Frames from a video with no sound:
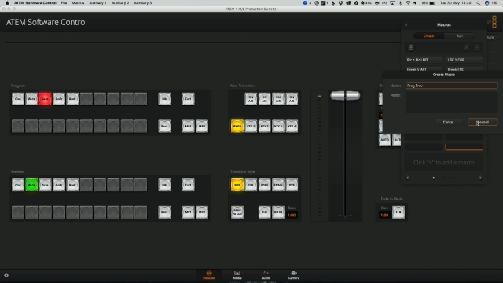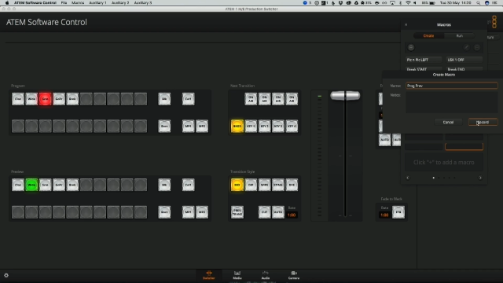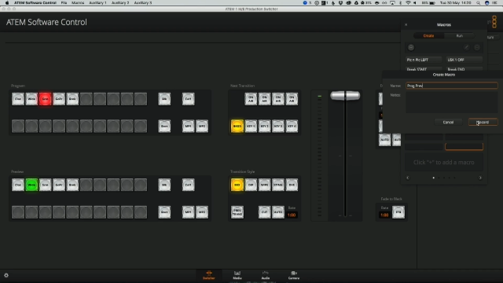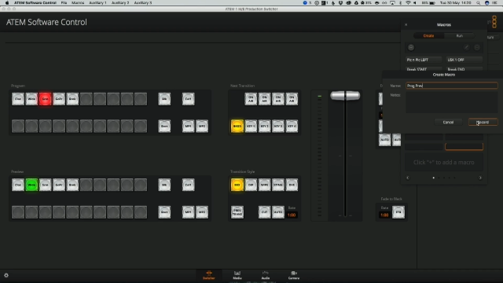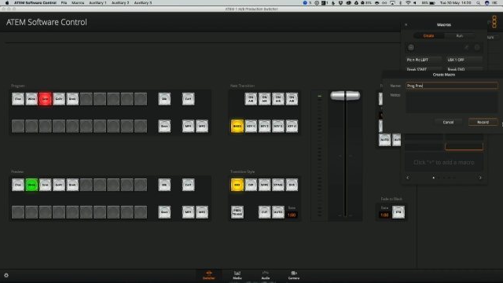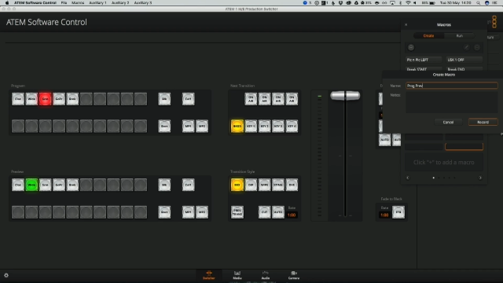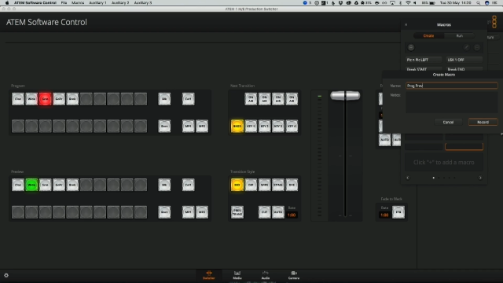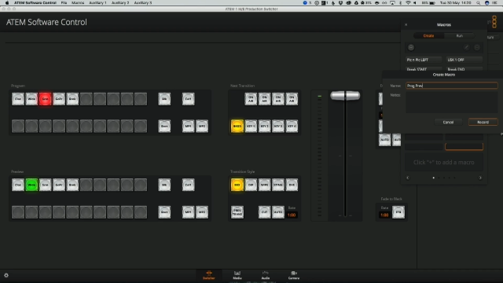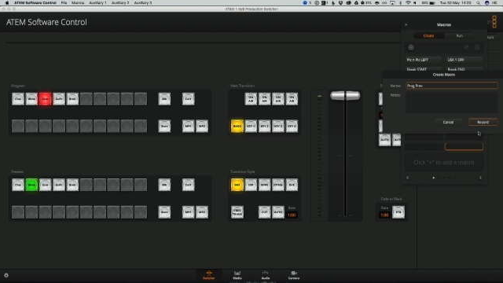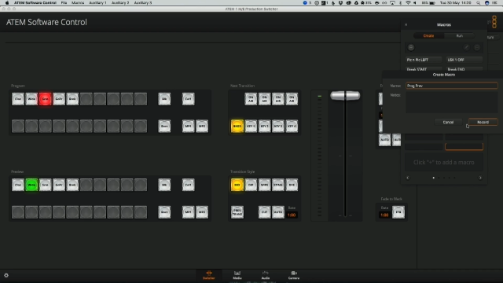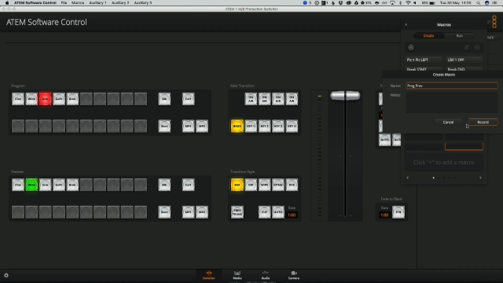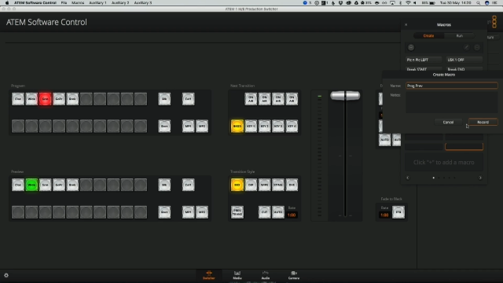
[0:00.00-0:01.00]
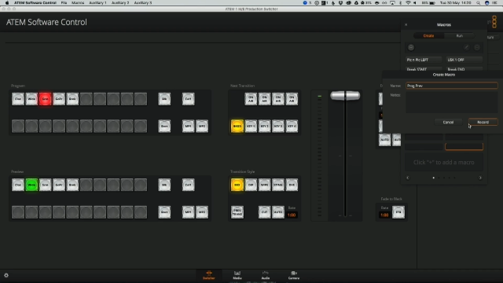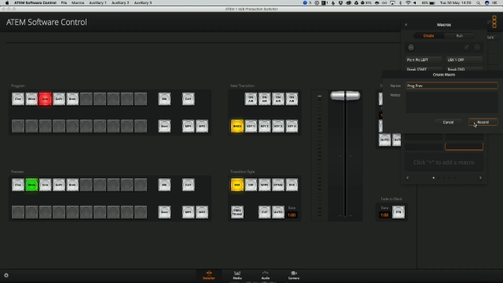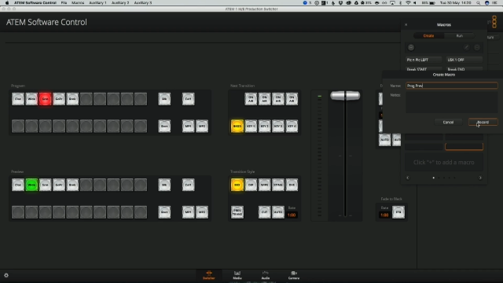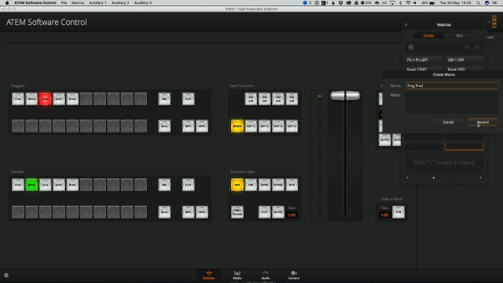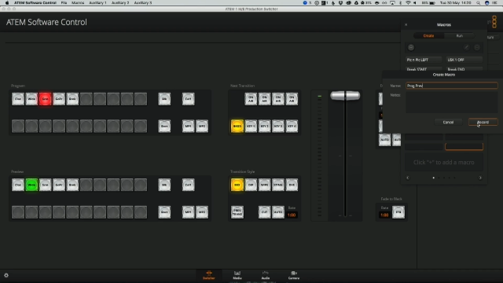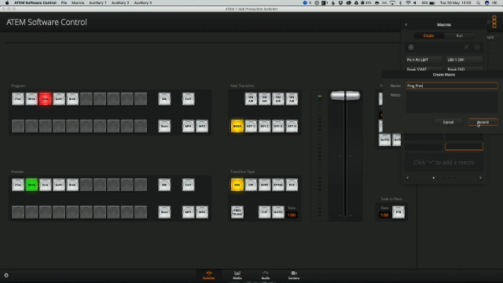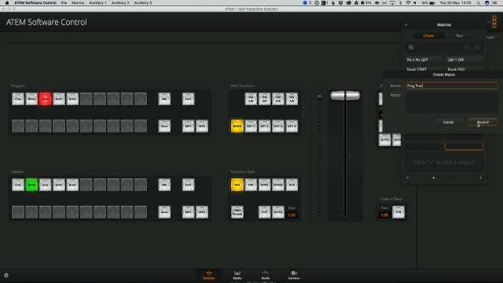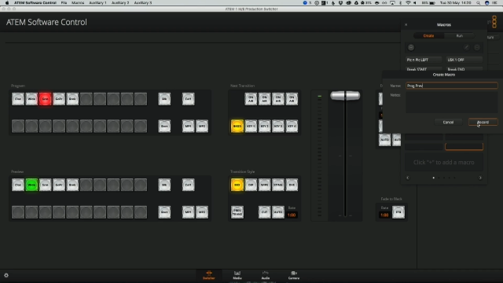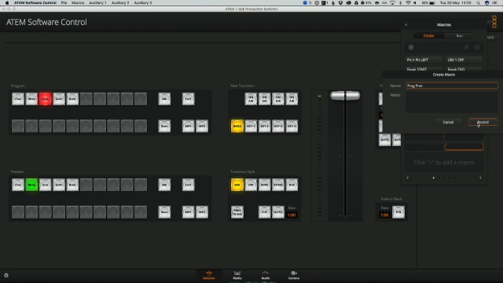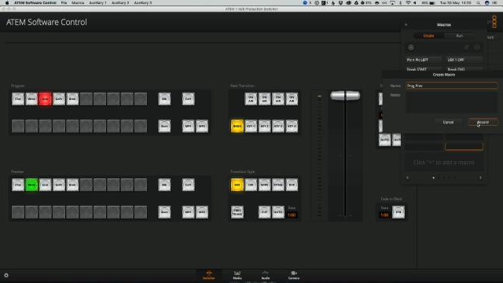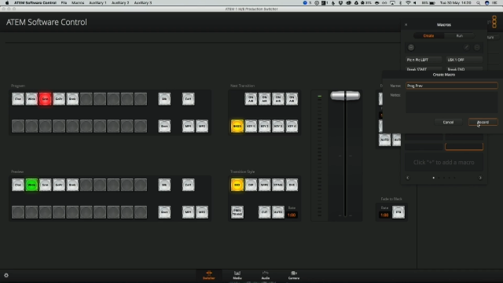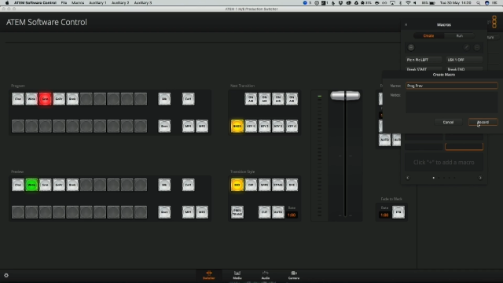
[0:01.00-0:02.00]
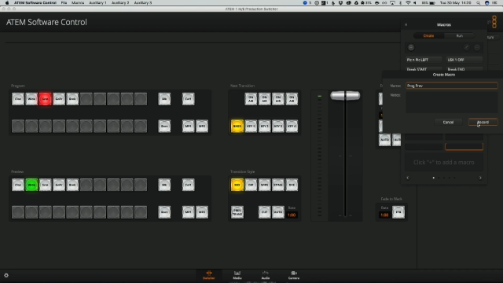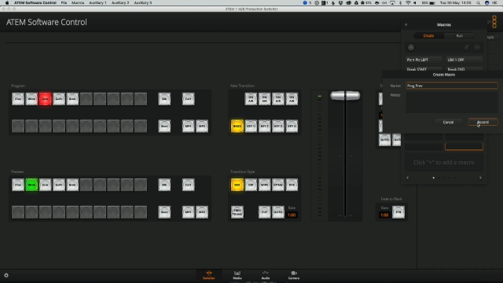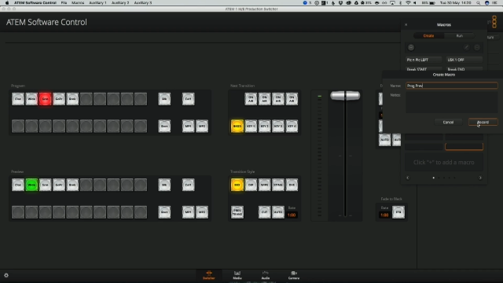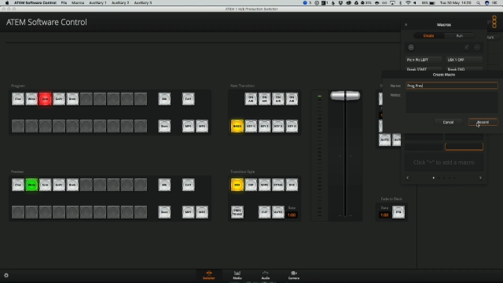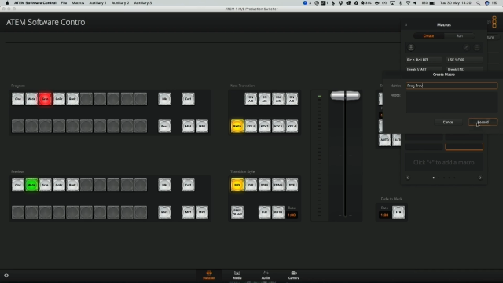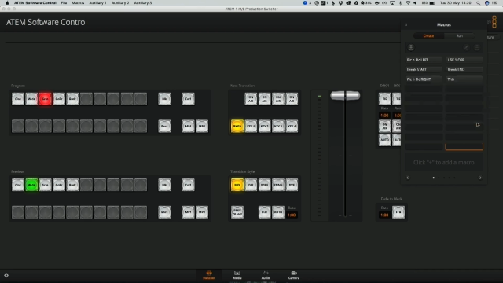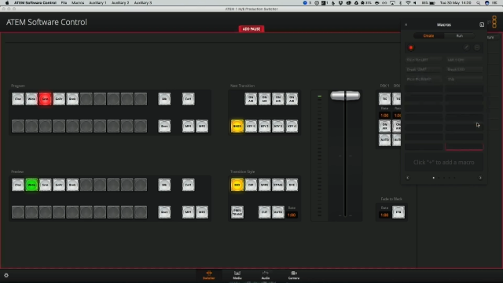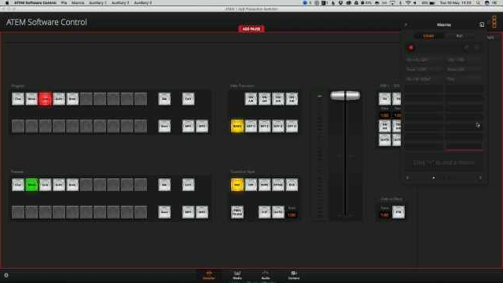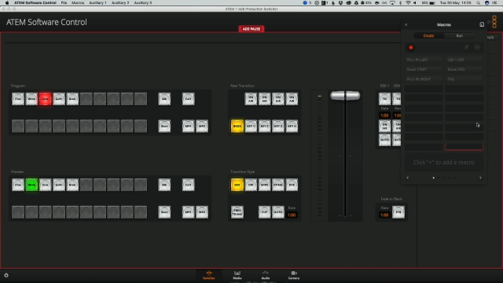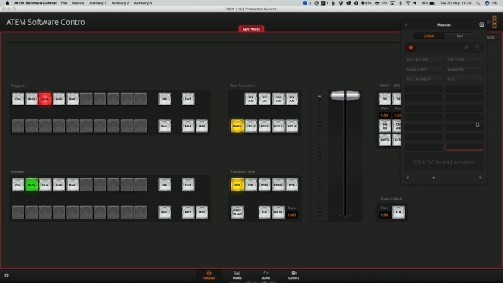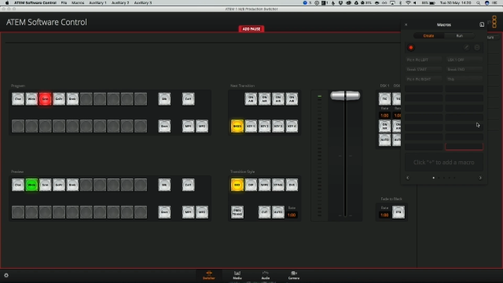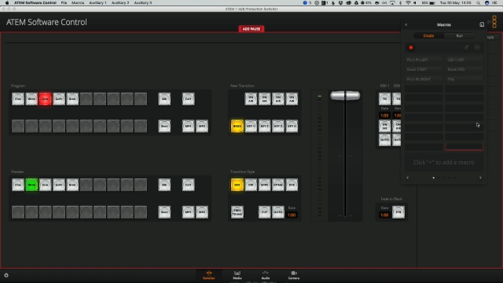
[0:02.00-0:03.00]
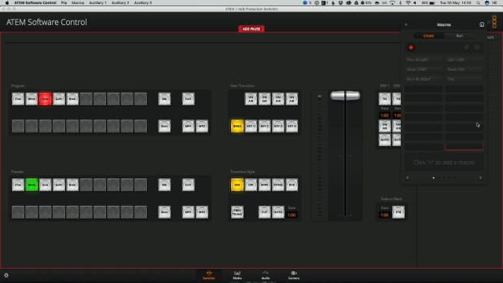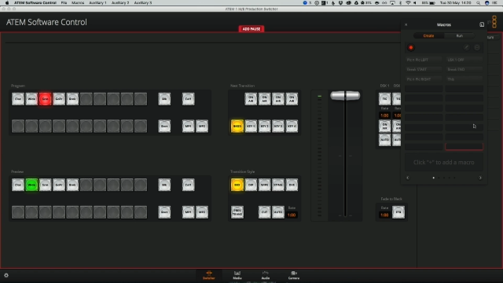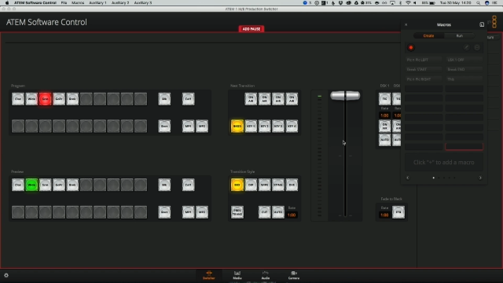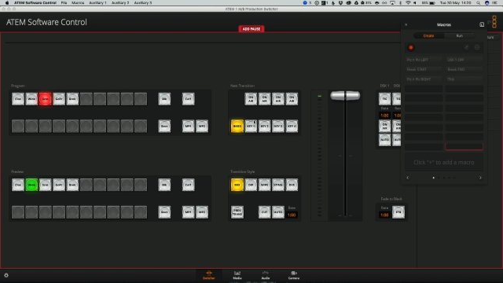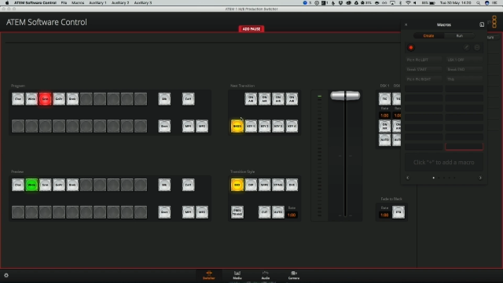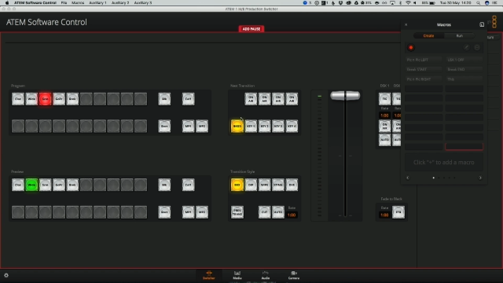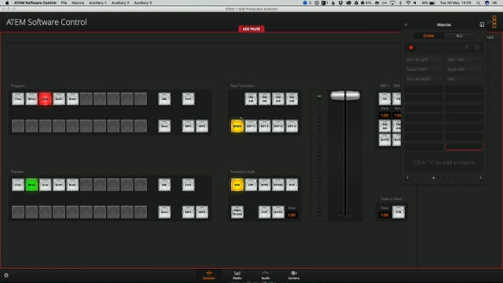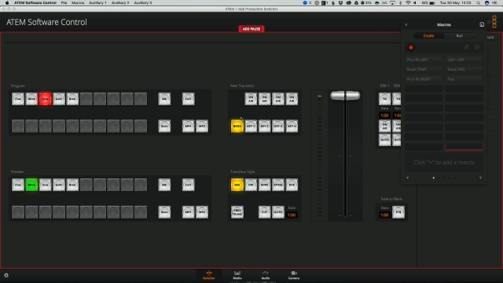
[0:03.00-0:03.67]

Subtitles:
No face is visible, so there are no lips to read.